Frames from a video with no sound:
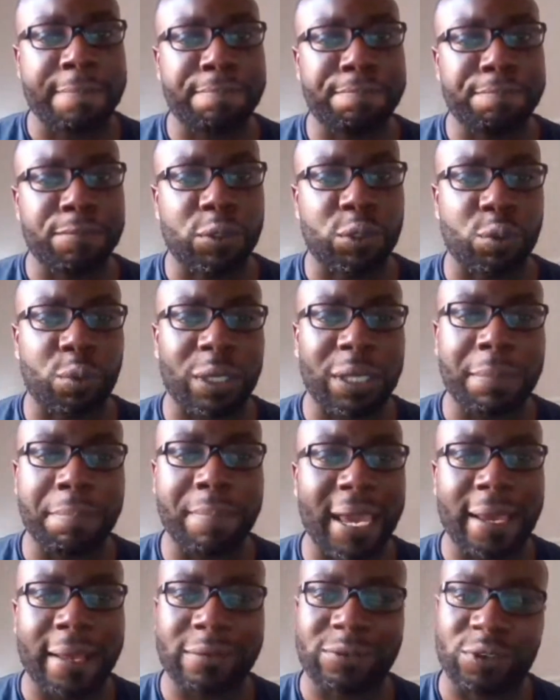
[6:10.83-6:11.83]
So he
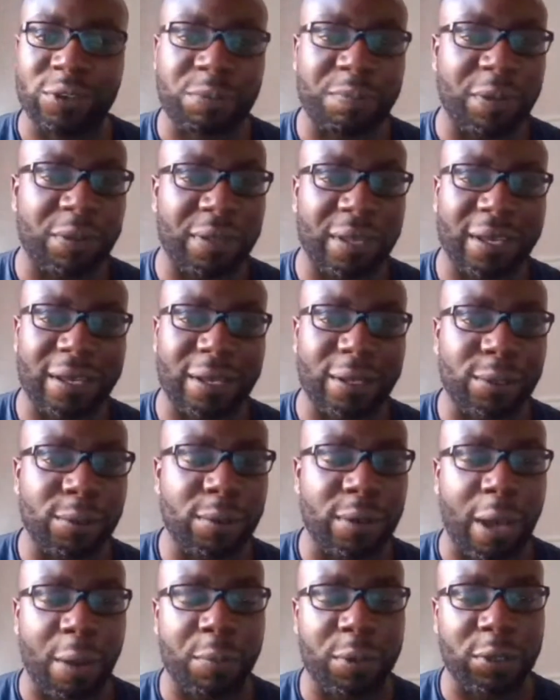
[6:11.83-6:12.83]
may just be thinking,
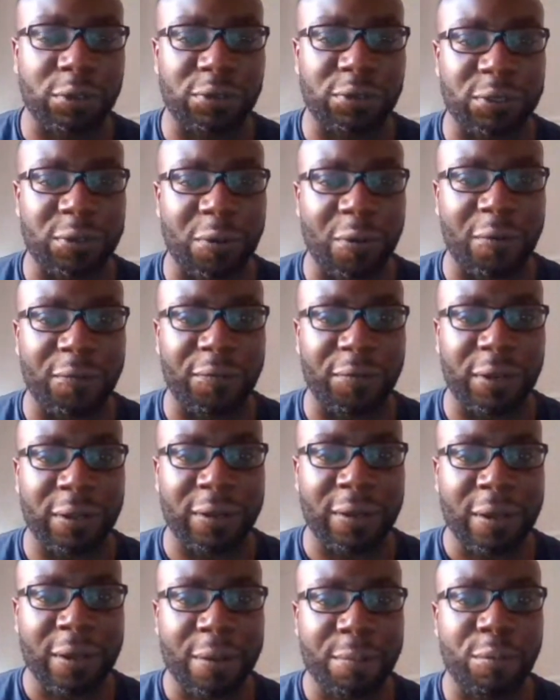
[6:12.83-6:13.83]
look, I'm going to just go for
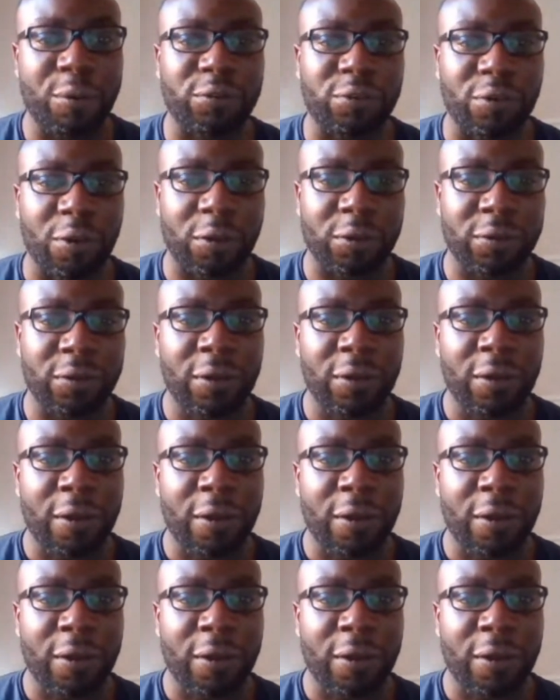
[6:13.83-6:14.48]
the push on,